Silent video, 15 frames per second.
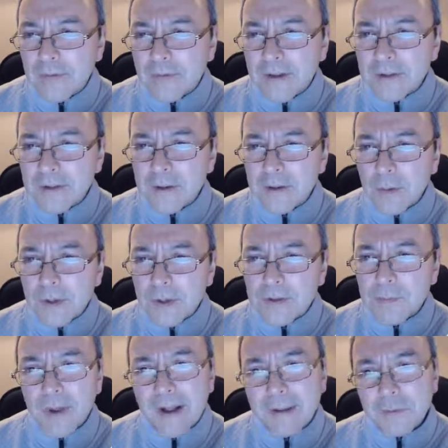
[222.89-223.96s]
if I've answered your question,
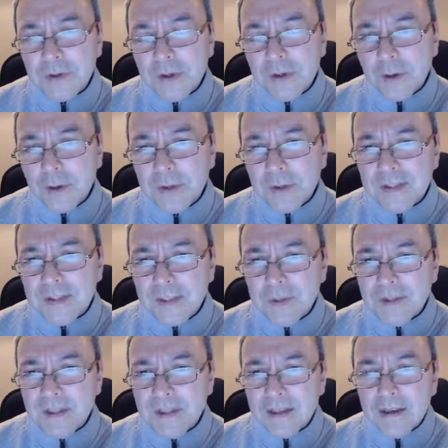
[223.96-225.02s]
but how do you lower your
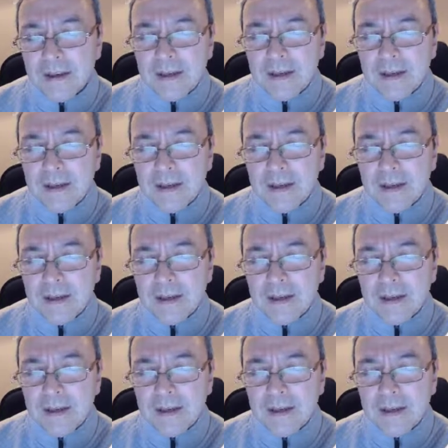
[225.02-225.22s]
CPC?